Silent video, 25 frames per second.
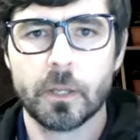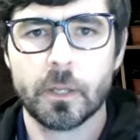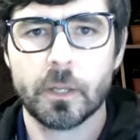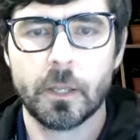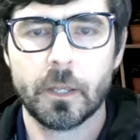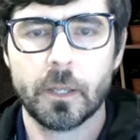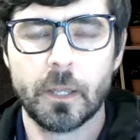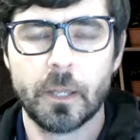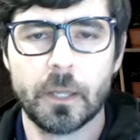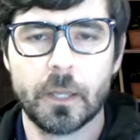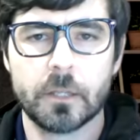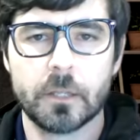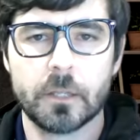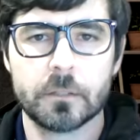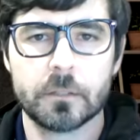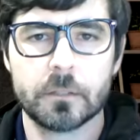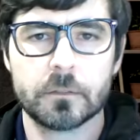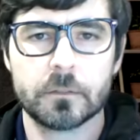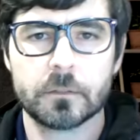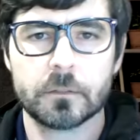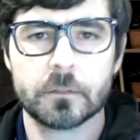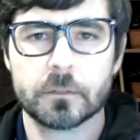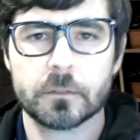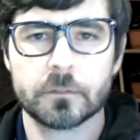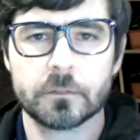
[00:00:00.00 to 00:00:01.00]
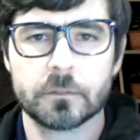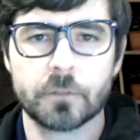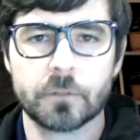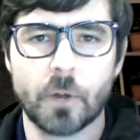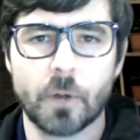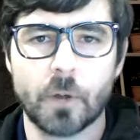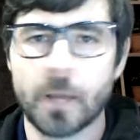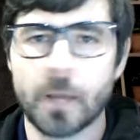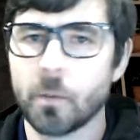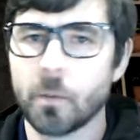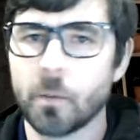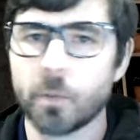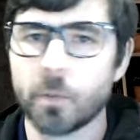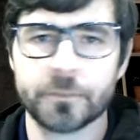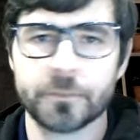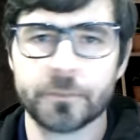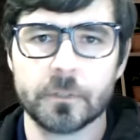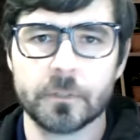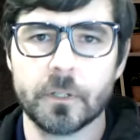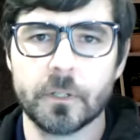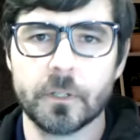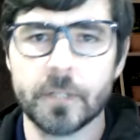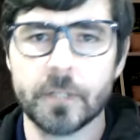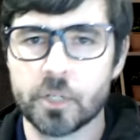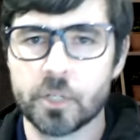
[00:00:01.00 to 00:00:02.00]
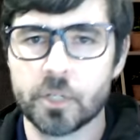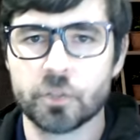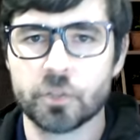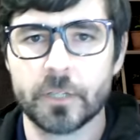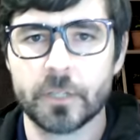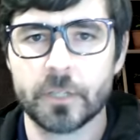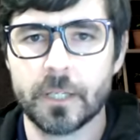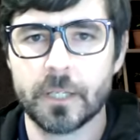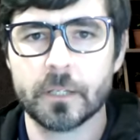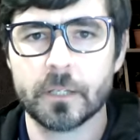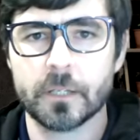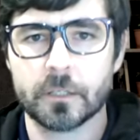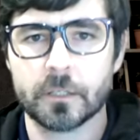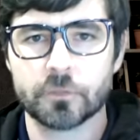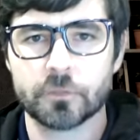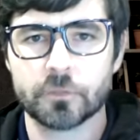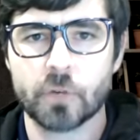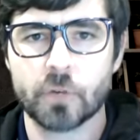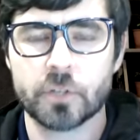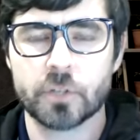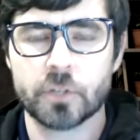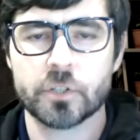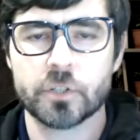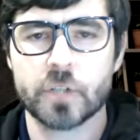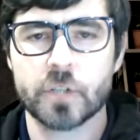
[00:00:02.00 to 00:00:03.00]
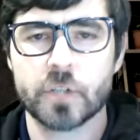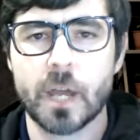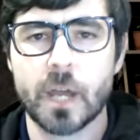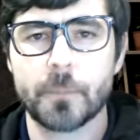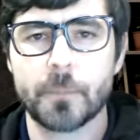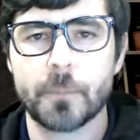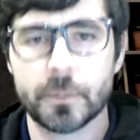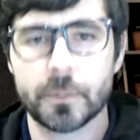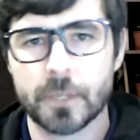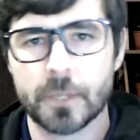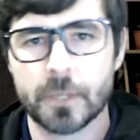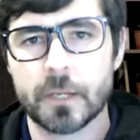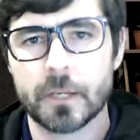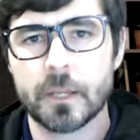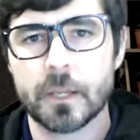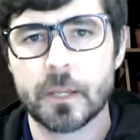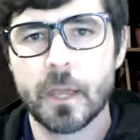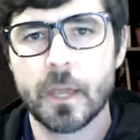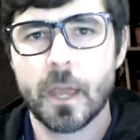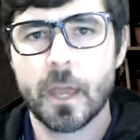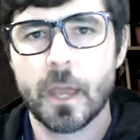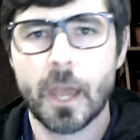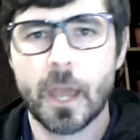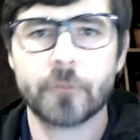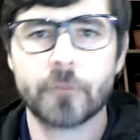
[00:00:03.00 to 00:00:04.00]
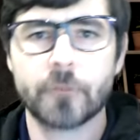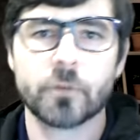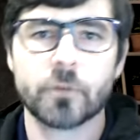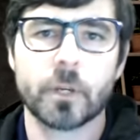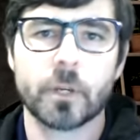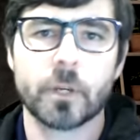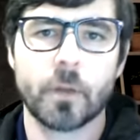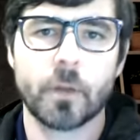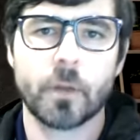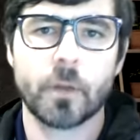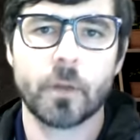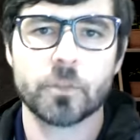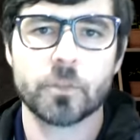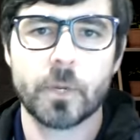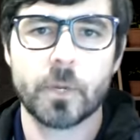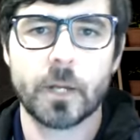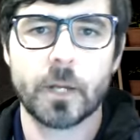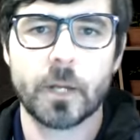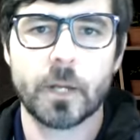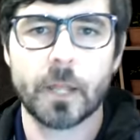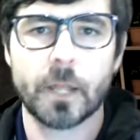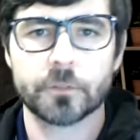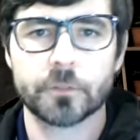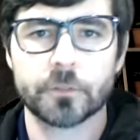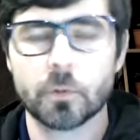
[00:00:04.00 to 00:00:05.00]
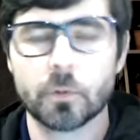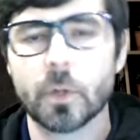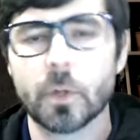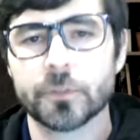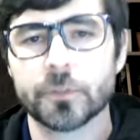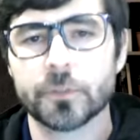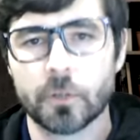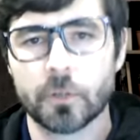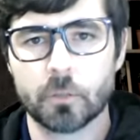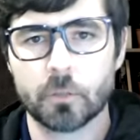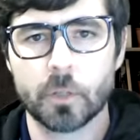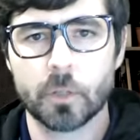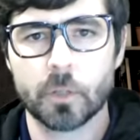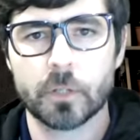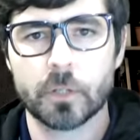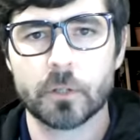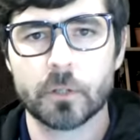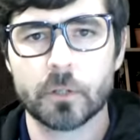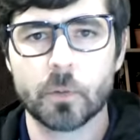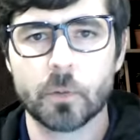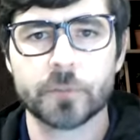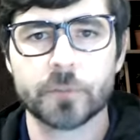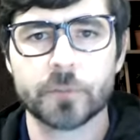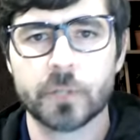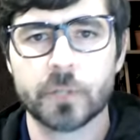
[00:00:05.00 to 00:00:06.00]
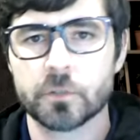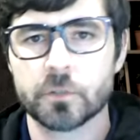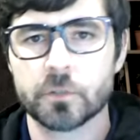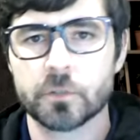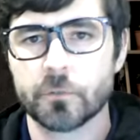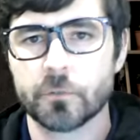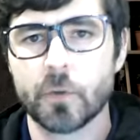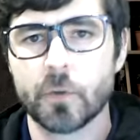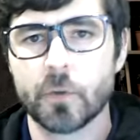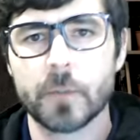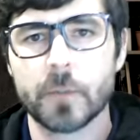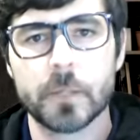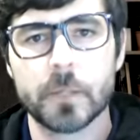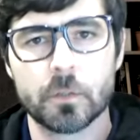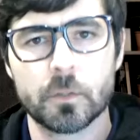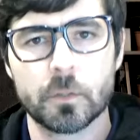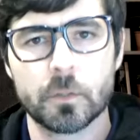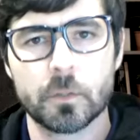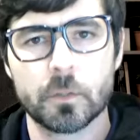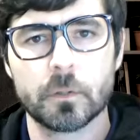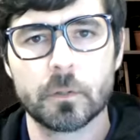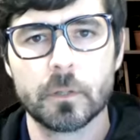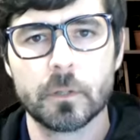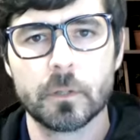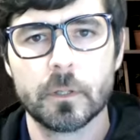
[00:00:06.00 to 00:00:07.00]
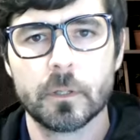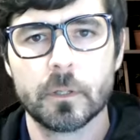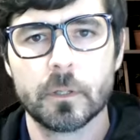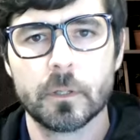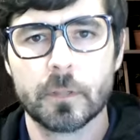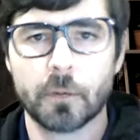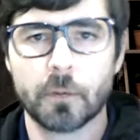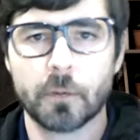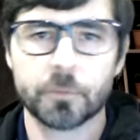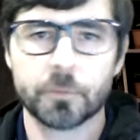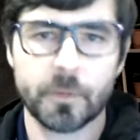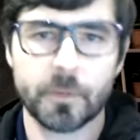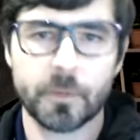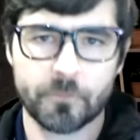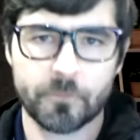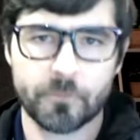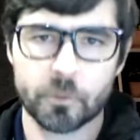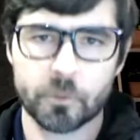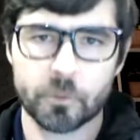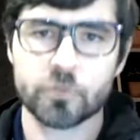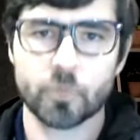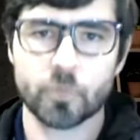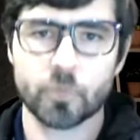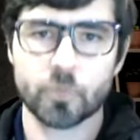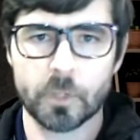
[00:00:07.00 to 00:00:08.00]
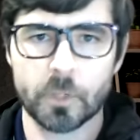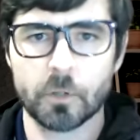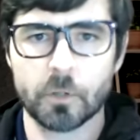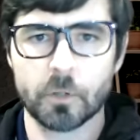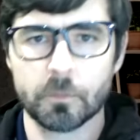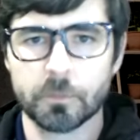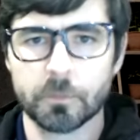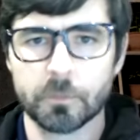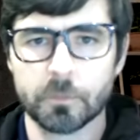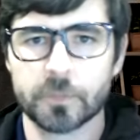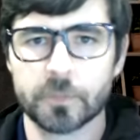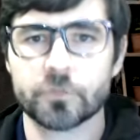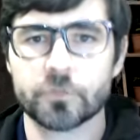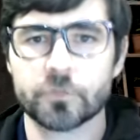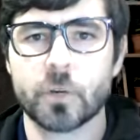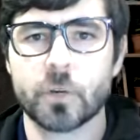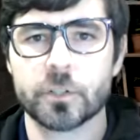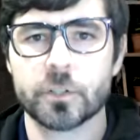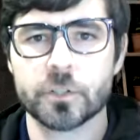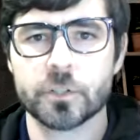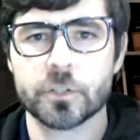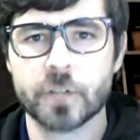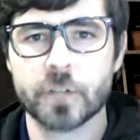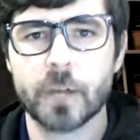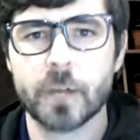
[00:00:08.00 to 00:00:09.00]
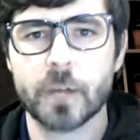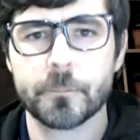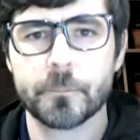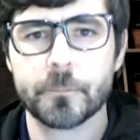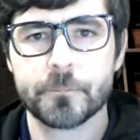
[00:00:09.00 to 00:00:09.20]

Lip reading: And so I wasn't initially in a construction job, but then after I graduated high school, I started working on a residential framing crew. That was my first real construction job.